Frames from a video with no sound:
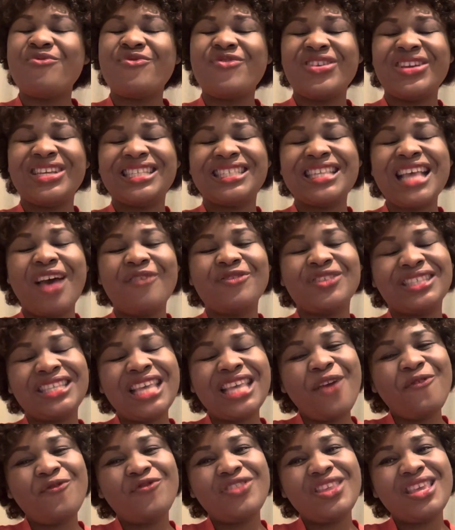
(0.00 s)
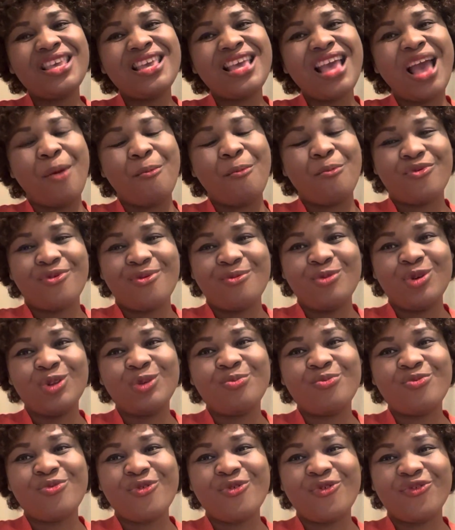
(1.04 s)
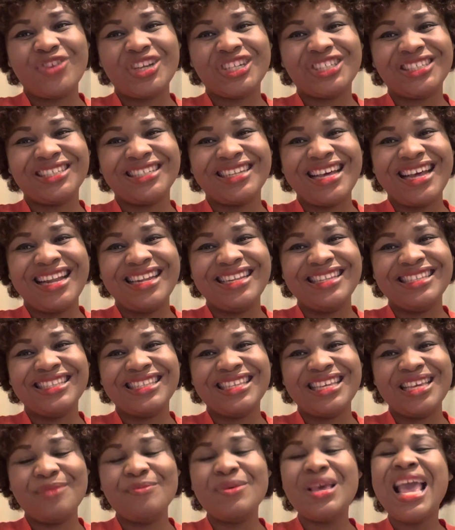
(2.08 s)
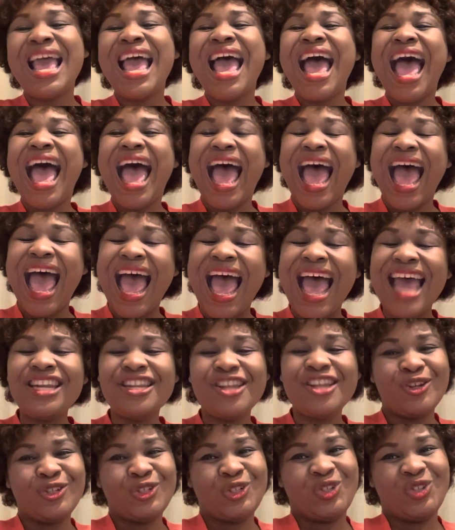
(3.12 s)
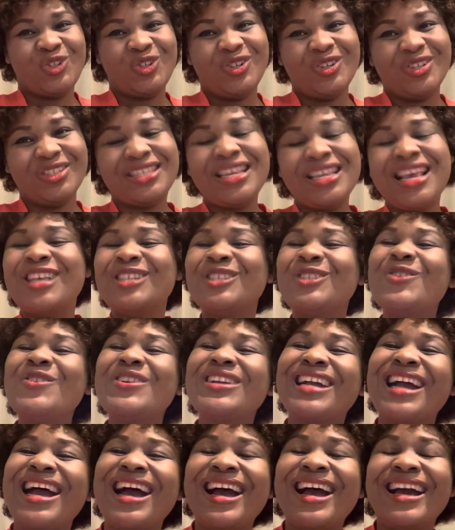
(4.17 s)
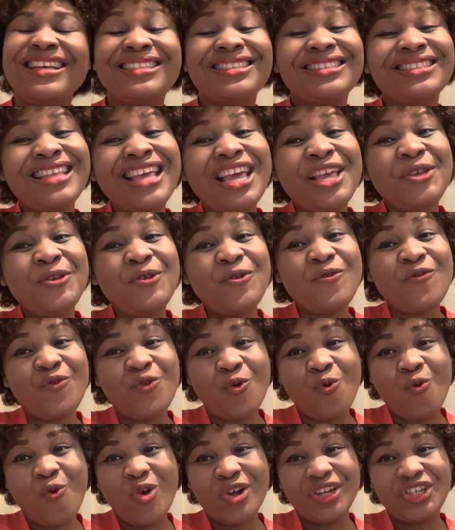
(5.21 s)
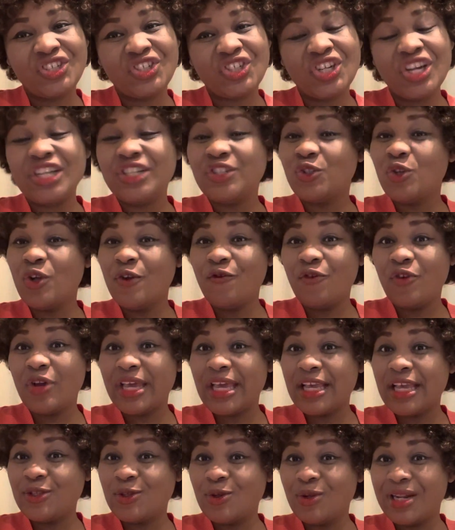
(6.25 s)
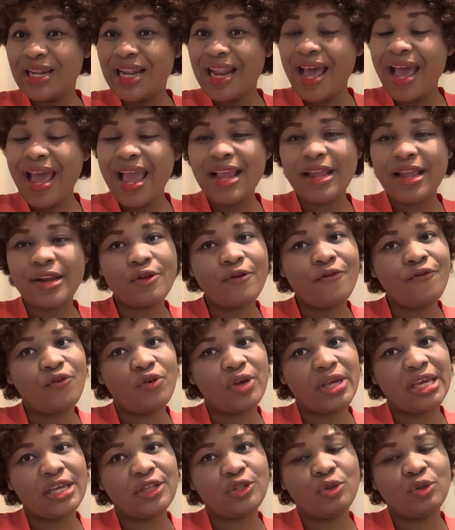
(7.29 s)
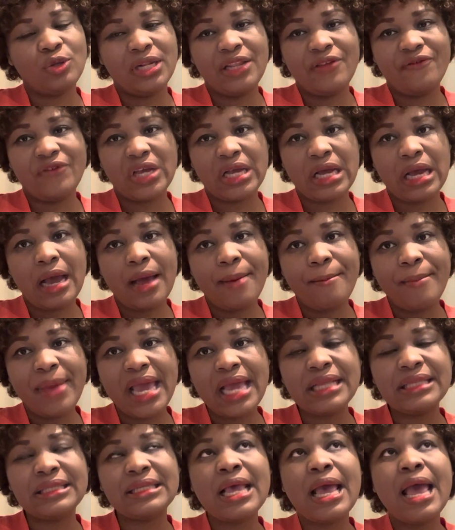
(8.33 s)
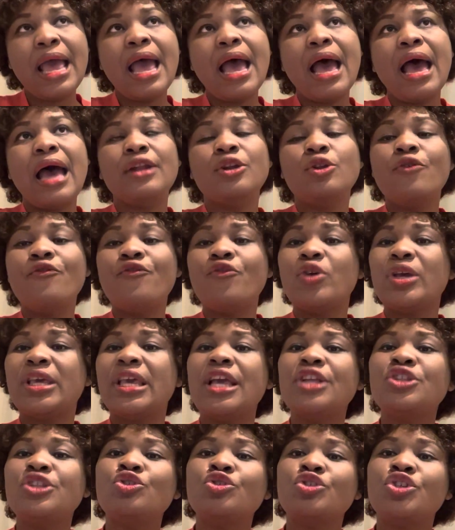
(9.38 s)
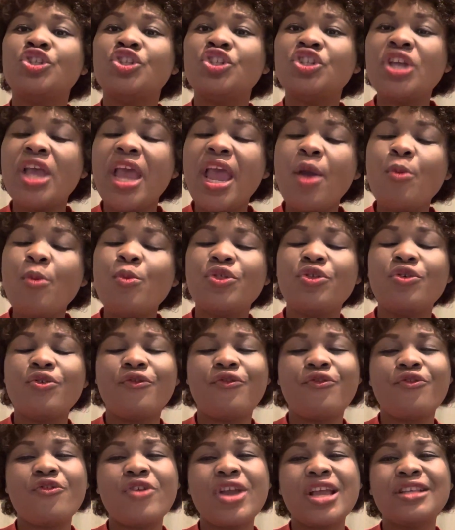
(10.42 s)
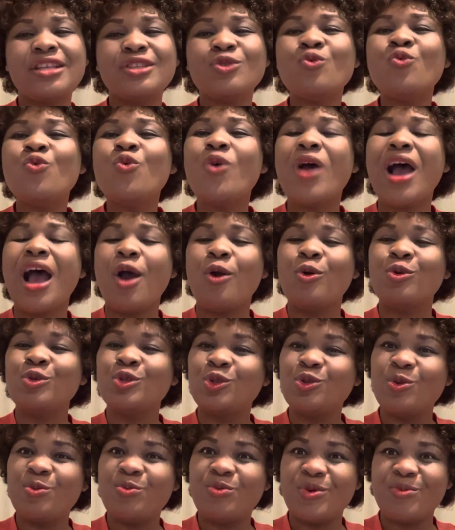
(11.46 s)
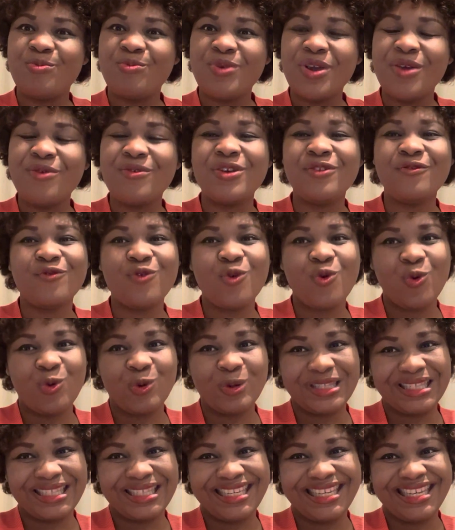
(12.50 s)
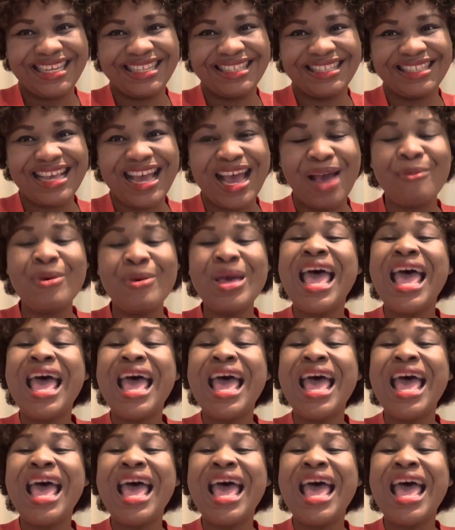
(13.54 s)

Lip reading: preserve safety, and promote professionalism and trust. So guys, thank you for watching. Don't forget to like, don't forget to leave a comment, and don't forget to share with your friends who are also preparing for Osce exam.